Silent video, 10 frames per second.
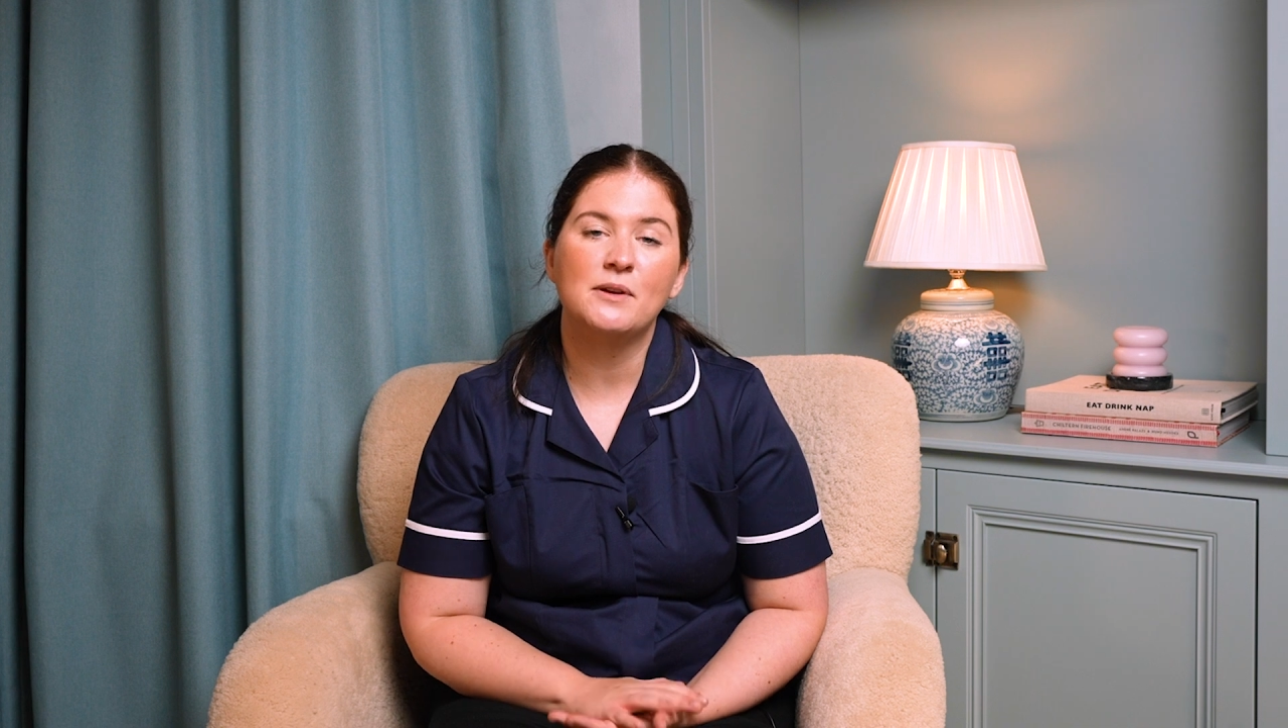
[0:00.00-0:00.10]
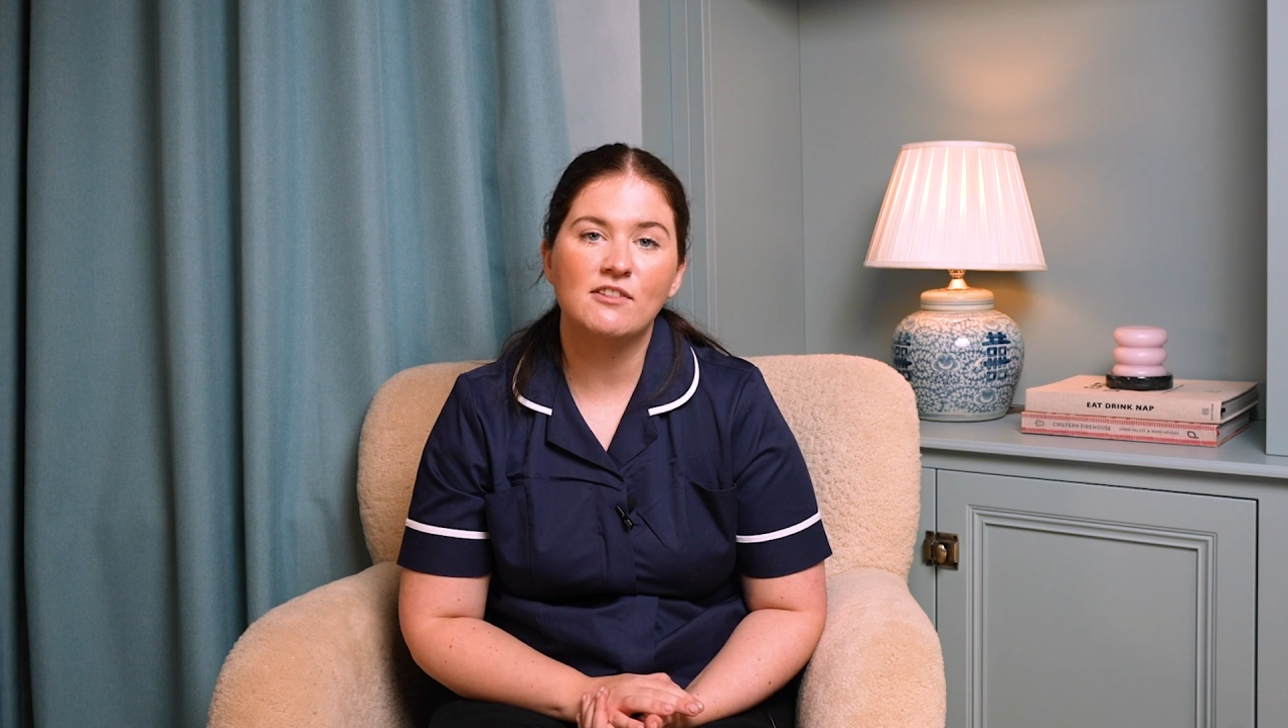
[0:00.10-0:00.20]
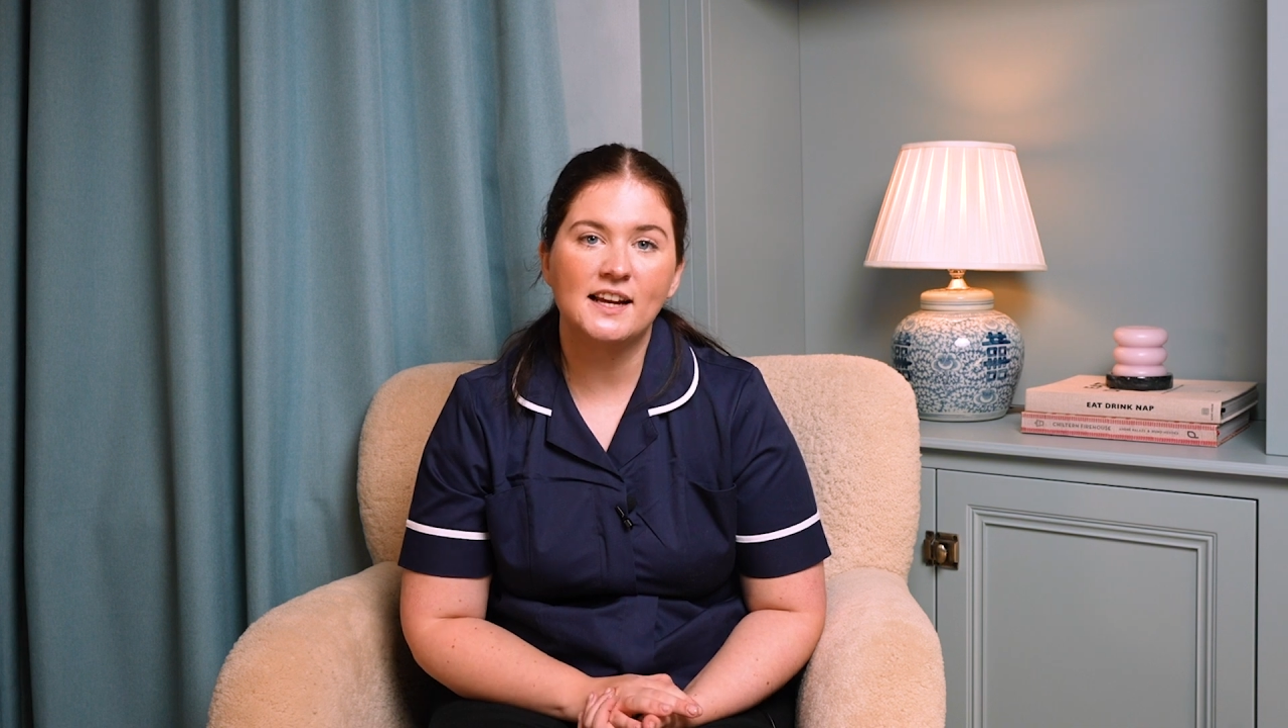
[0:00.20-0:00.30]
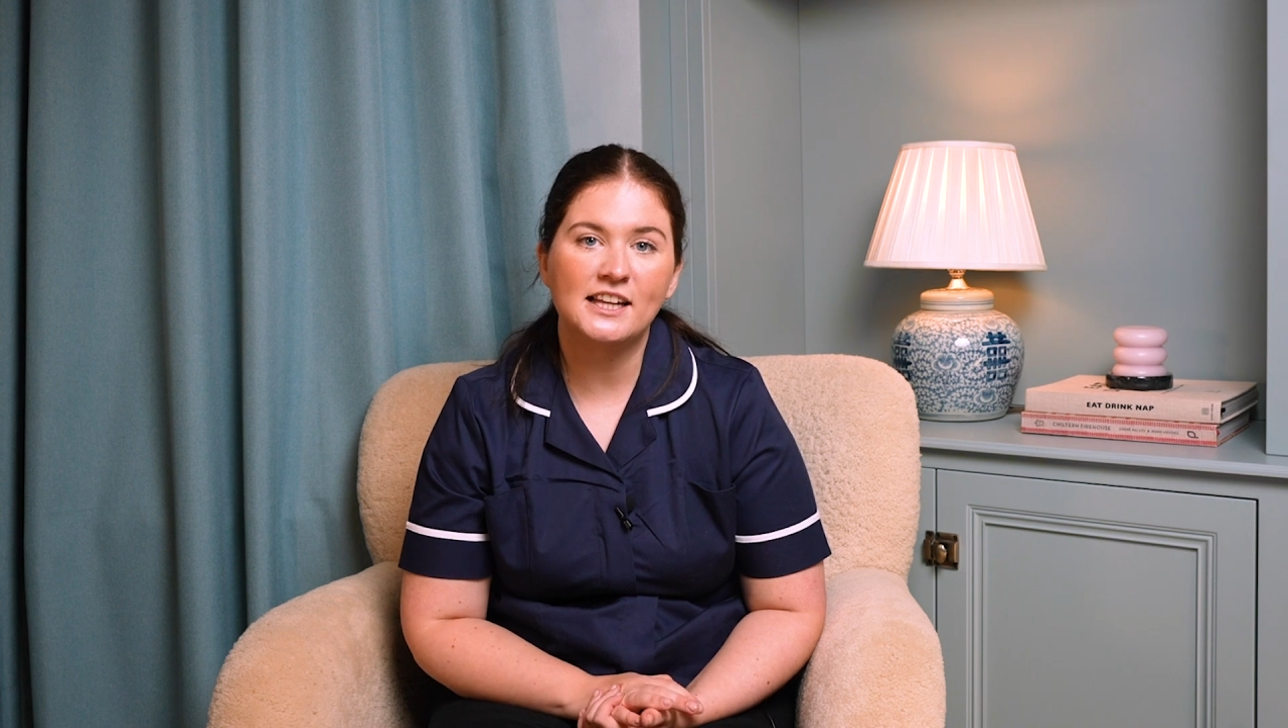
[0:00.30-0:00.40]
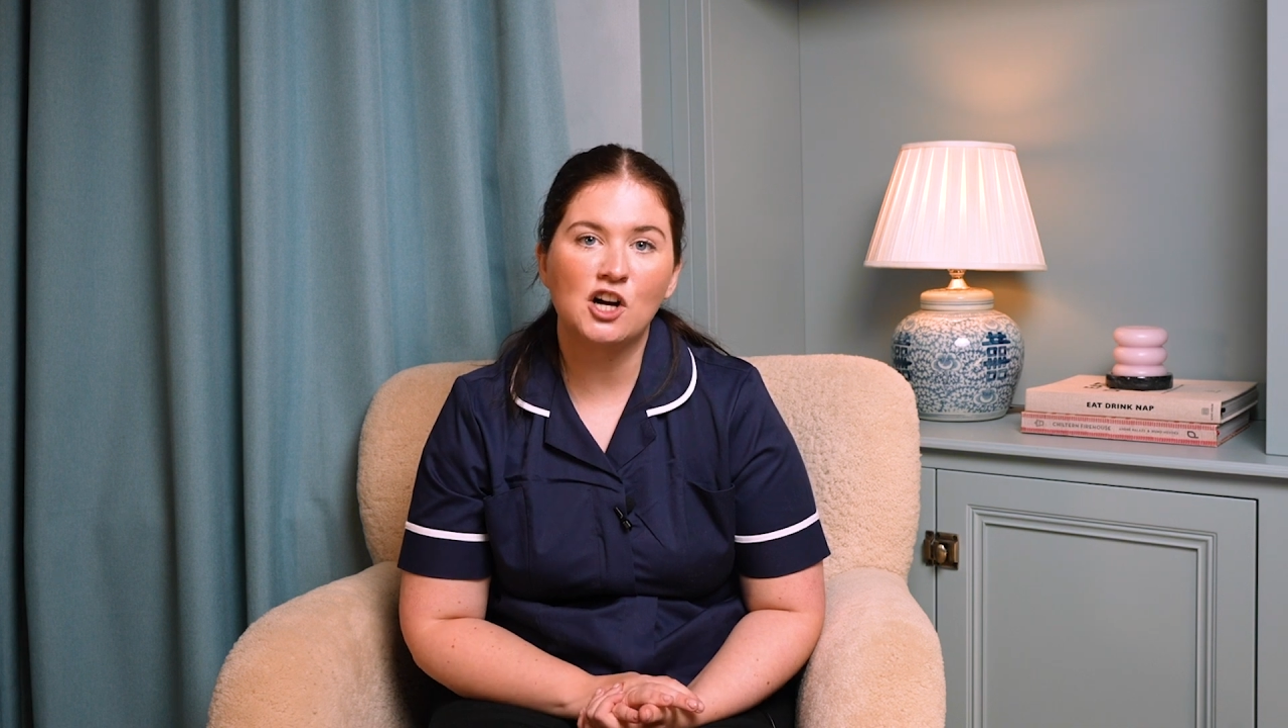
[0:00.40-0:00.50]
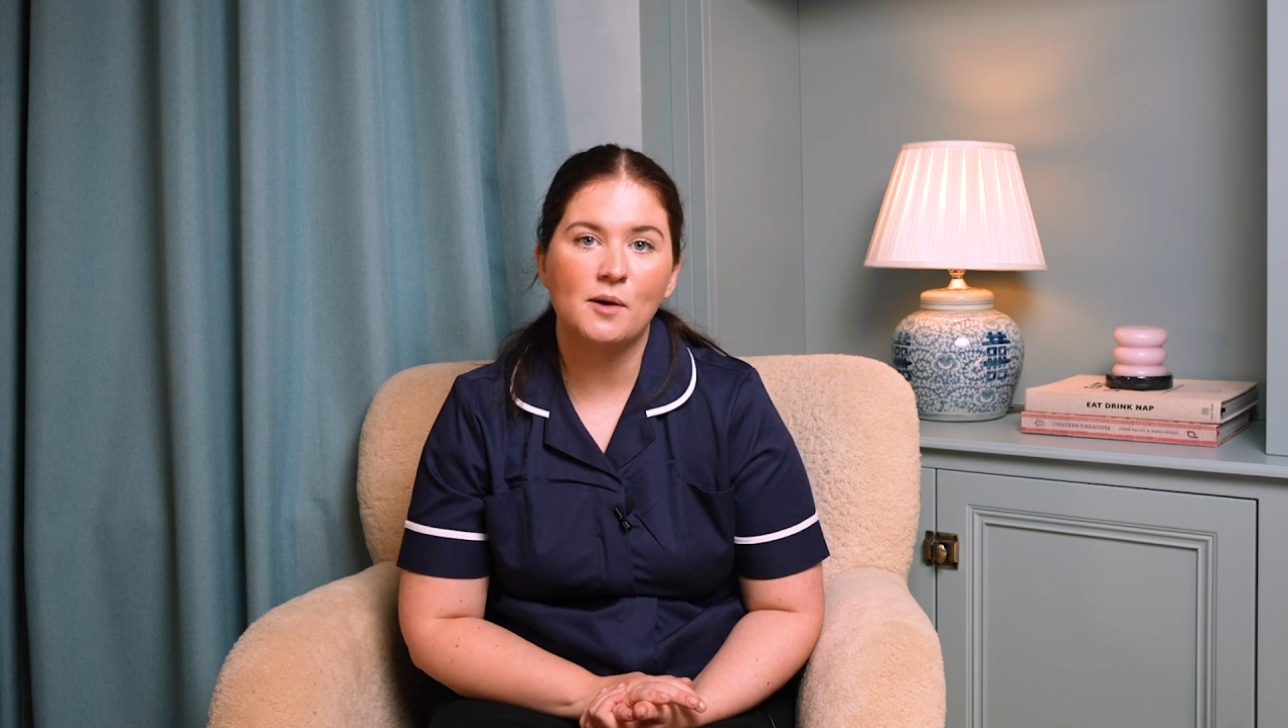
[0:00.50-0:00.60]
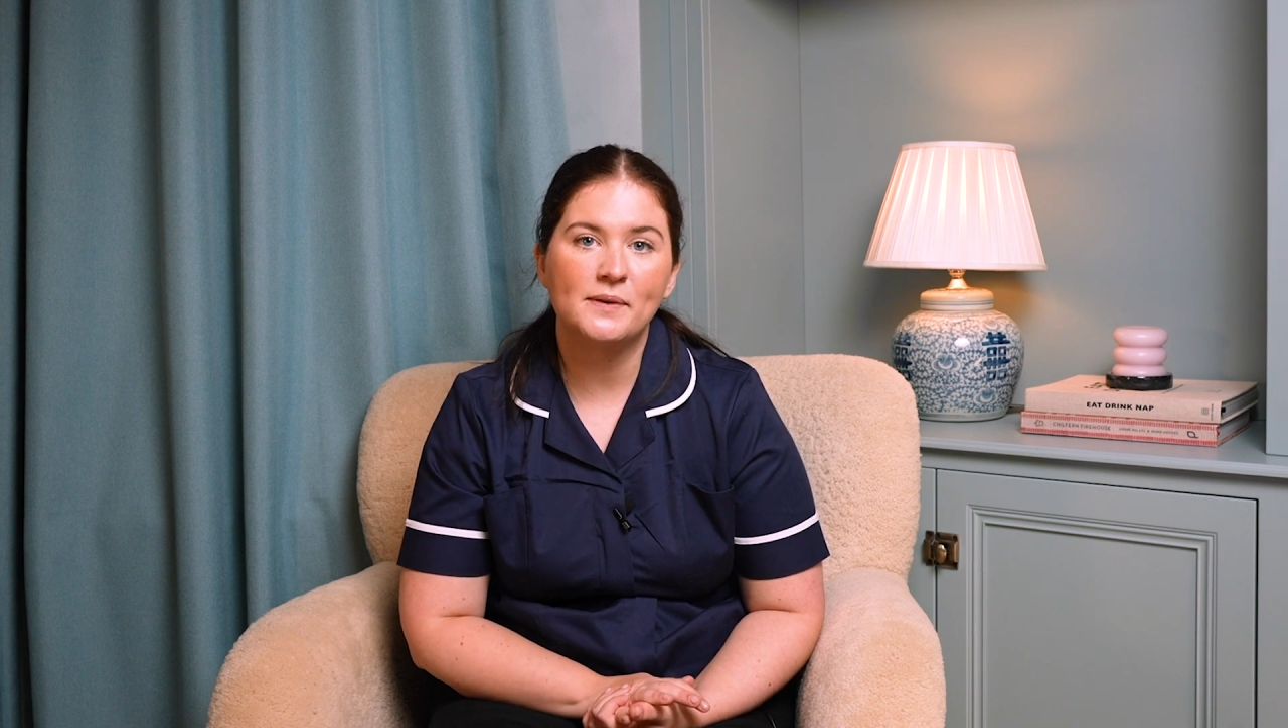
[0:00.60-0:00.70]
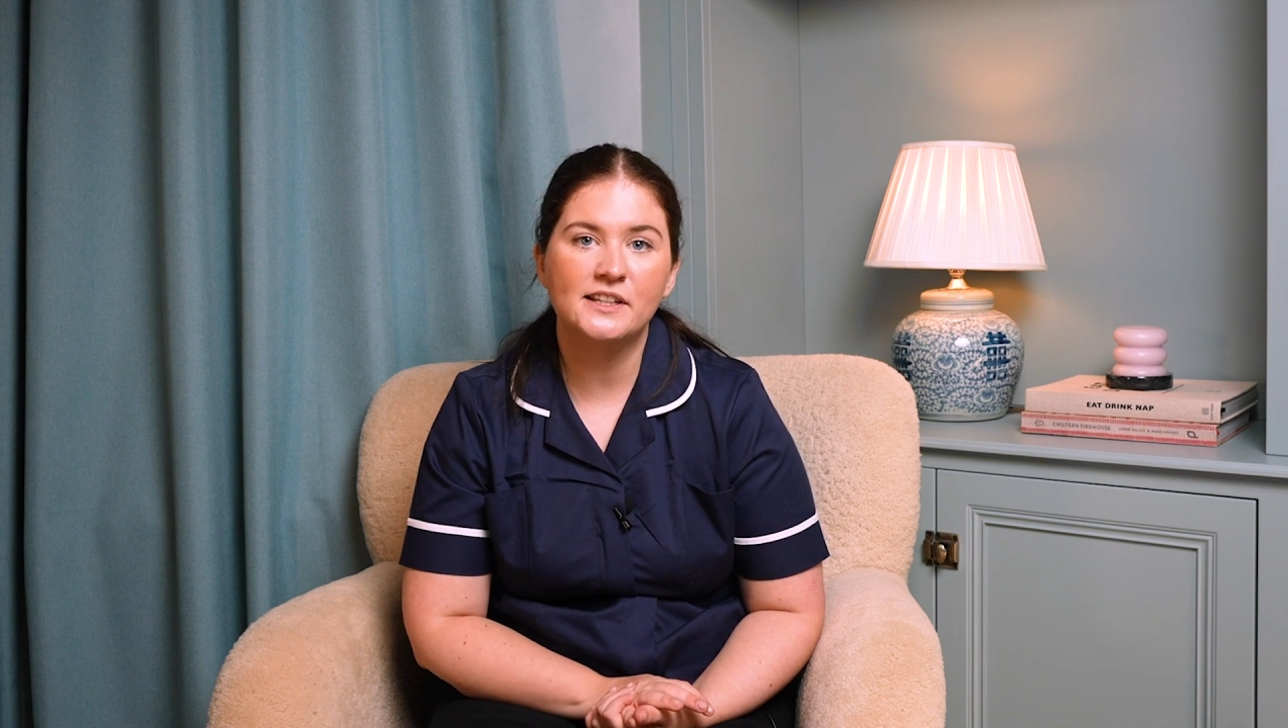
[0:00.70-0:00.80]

be really common